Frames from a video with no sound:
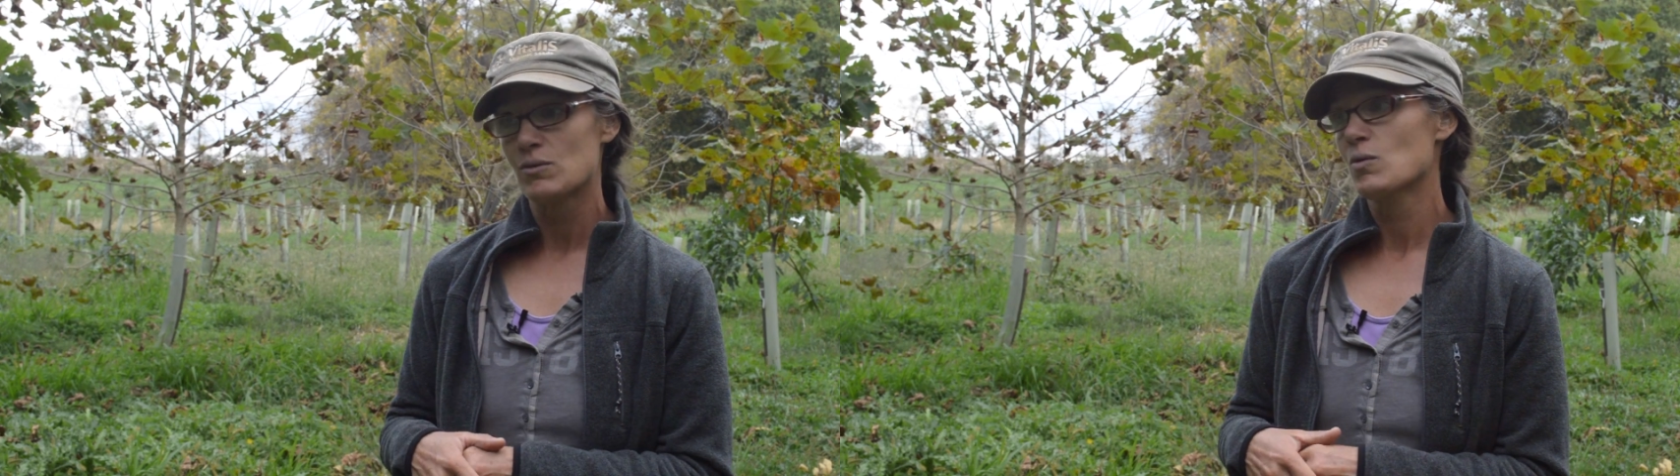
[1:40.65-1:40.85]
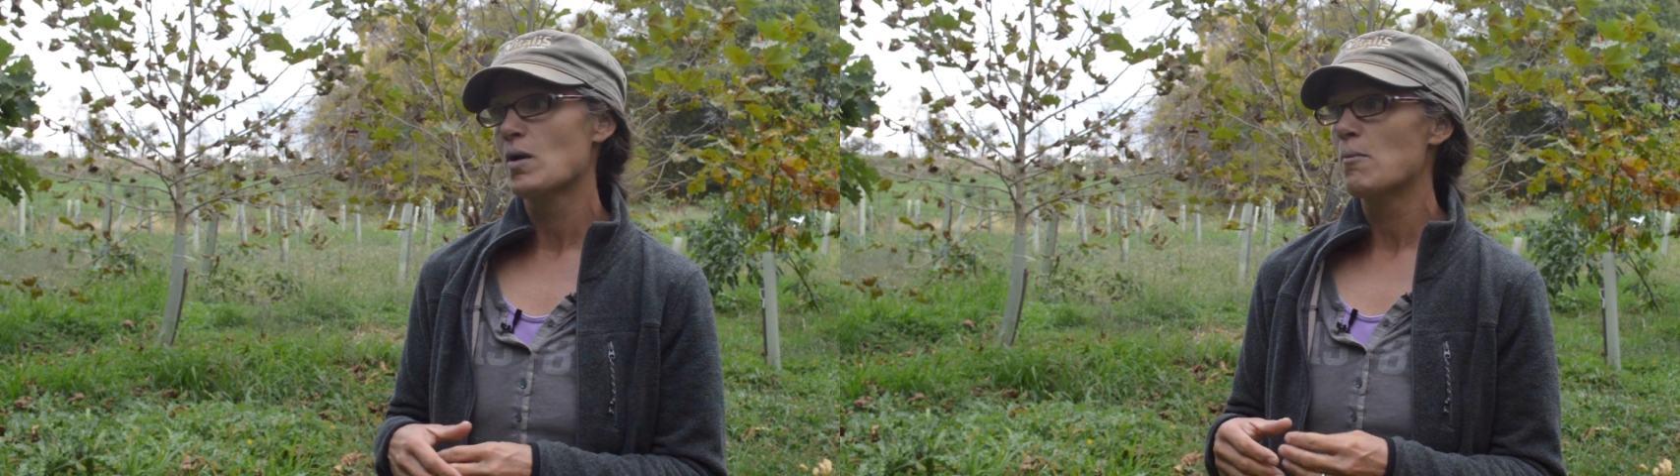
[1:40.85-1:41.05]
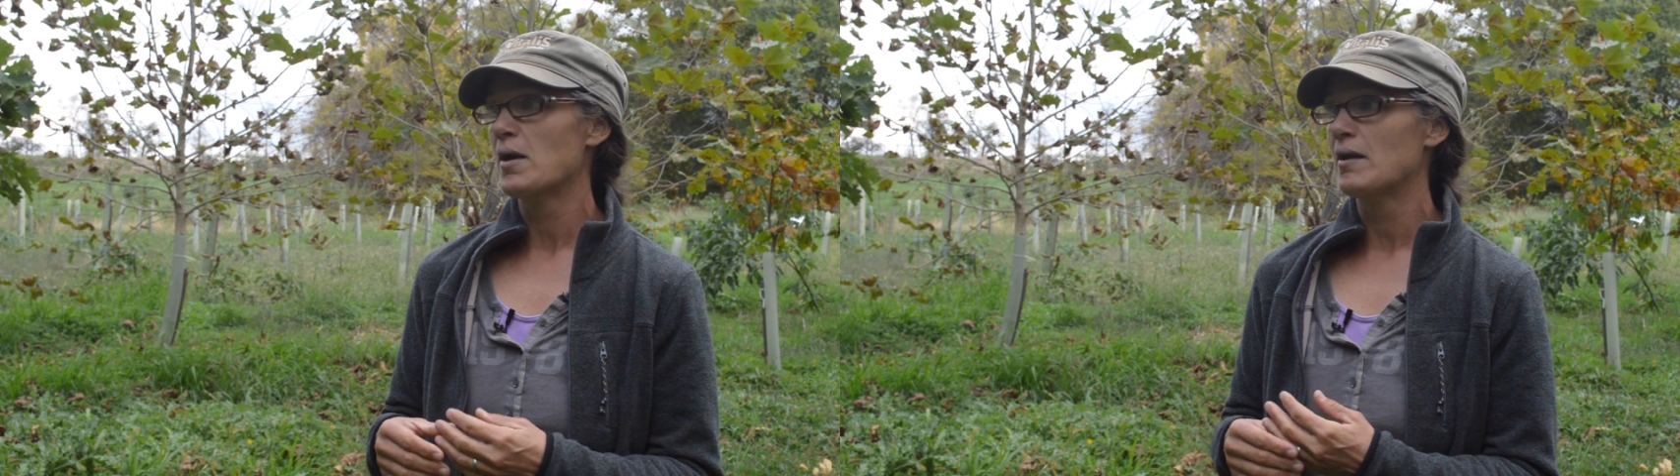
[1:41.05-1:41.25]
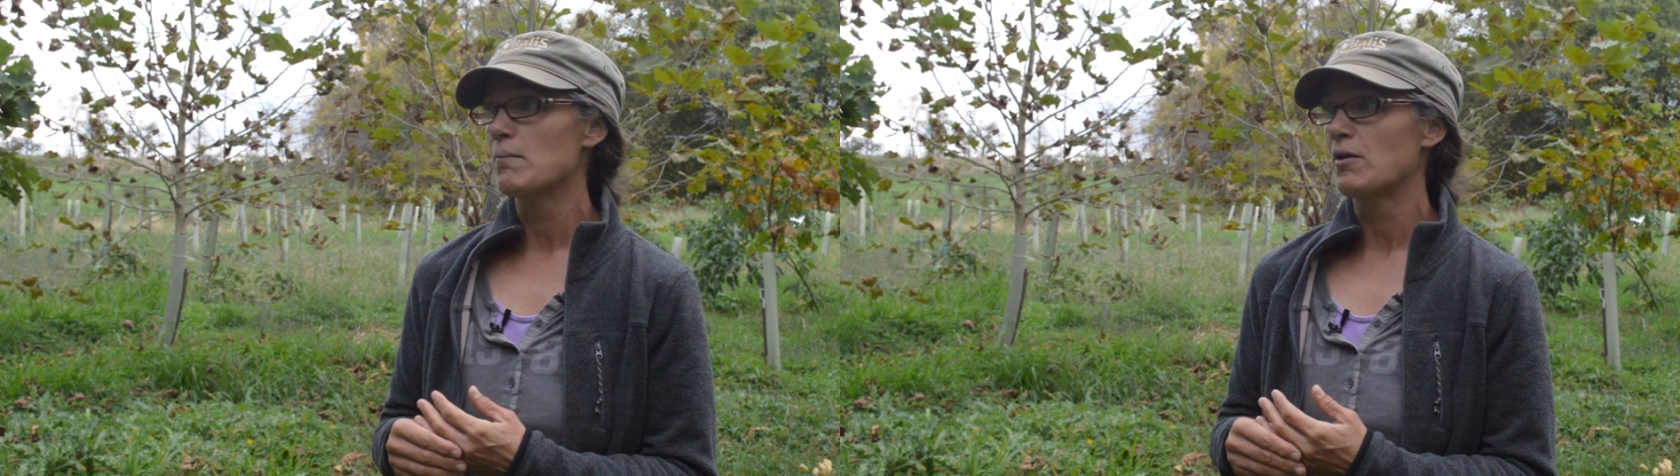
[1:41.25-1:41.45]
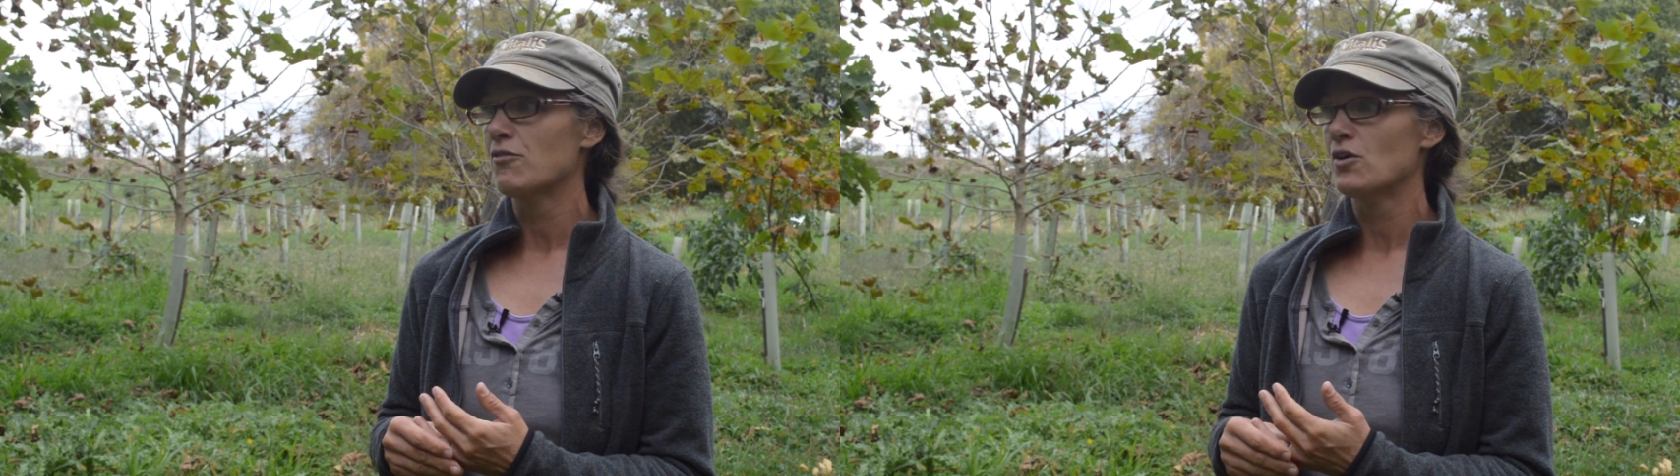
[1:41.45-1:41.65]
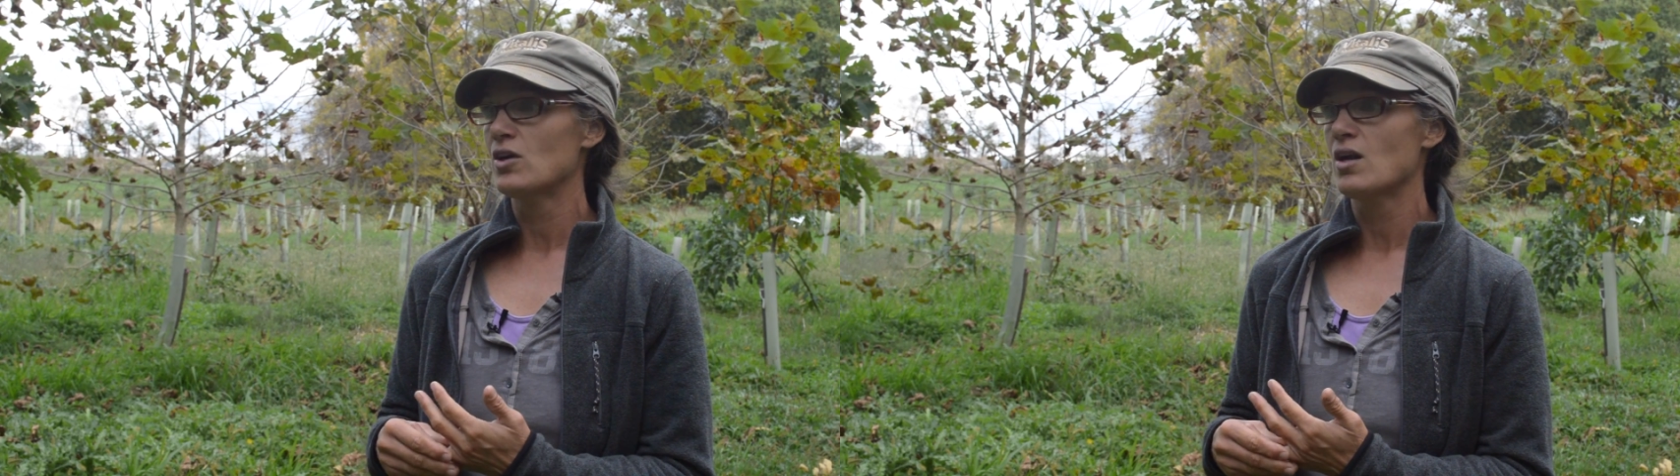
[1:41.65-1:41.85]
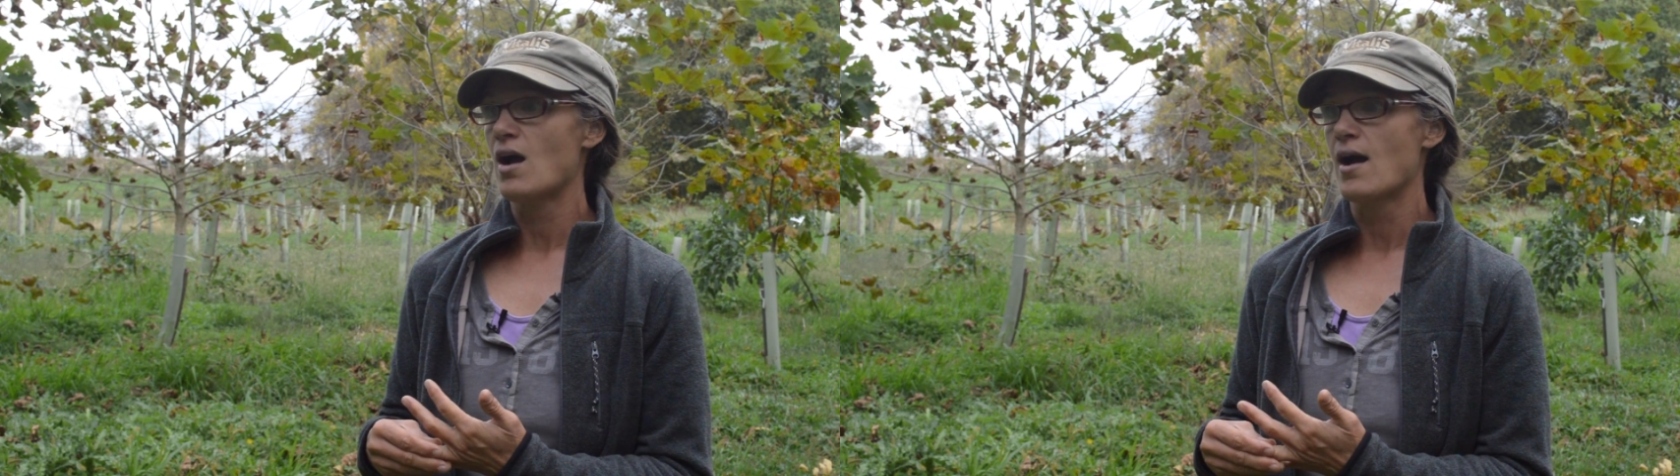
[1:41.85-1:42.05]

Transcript: with the riparian buffer